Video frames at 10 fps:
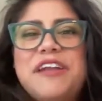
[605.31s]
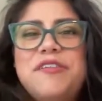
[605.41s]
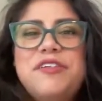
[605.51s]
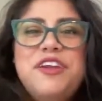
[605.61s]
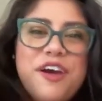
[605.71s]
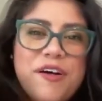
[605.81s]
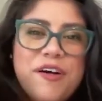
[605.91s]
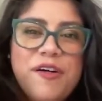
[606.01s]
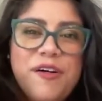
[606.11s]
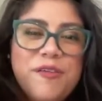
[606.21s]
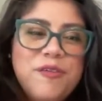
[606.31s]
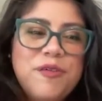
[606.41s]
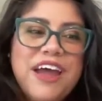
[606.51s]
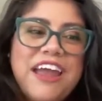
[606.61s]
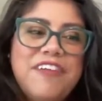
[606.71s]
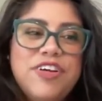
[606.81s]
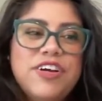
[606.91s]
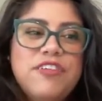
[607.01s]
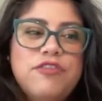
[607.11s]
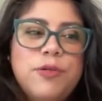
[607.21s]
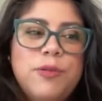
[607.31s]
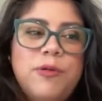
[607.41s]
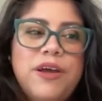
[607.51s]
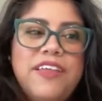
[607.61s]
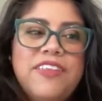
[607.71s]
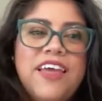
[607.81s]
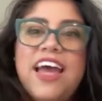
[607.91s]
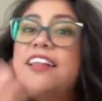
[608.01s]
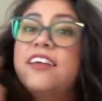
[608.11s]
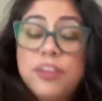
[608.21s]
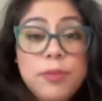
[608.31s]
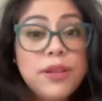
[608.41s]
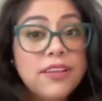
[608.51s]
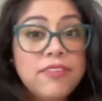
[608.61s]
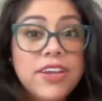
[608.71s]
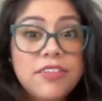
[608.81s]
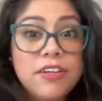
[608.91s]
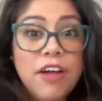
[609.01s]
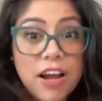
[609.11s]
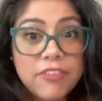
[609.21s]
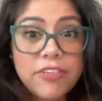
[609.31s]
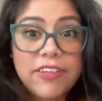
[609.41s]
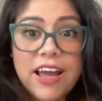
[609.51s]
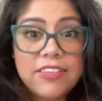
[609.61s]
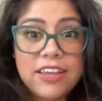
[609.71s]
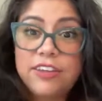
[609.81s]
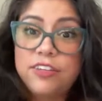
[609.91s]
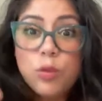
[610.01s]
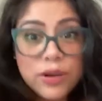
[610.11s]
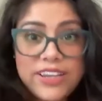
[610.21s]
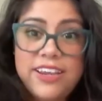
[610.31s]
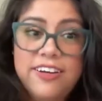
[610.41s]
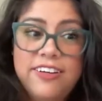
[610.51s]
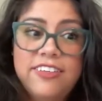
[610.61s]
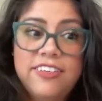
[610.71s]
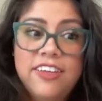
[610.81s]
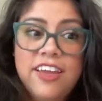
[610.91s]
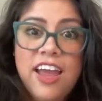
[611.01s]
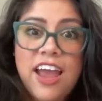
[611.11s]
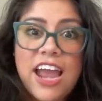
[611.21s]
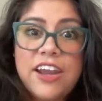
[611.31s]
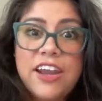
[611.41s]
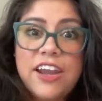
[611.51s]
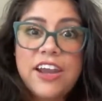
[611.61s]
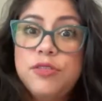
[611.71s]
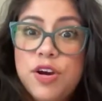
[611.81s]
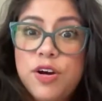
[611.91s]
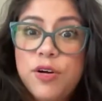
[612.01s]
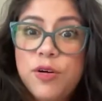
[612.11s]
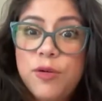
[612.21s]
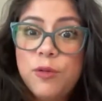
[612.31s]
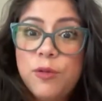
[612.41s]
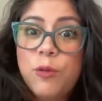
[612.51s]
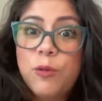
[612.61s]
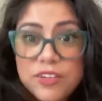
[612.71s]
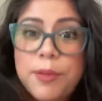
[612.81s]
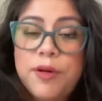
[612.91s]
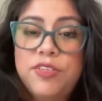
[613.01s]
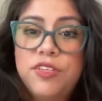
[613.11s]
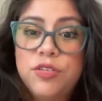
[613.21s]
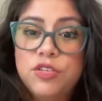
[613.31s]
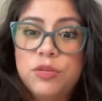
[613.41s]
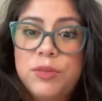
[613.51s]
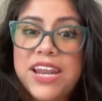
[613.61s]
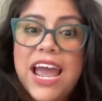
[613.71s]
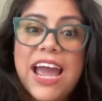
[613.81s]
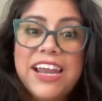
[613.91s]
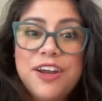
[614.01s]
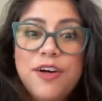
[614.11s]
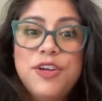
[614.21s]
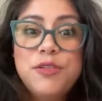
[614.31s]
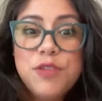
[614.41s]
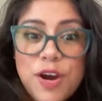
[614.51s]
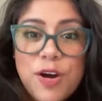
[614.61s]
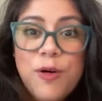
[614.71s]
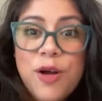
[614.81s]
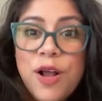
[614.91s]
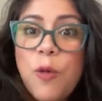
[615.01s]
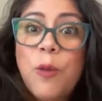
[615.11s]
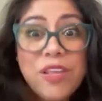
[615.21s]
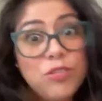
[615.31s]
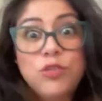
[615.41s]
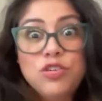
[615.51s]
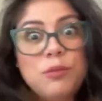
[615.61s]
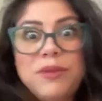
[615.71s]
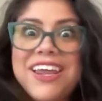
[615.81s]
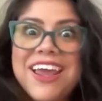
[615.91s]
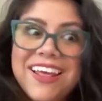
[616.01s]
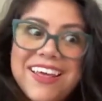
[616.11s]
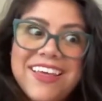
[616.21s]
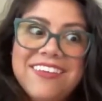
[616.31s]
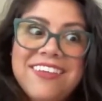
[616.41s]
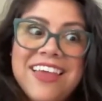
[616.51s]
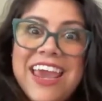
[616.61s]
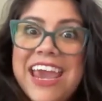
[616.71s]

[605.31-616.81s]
I don't know what I feel comfortable with. Unless you've been living under a rock for the last like 20 years. I know you know what to post on social media. I know you know what social media is.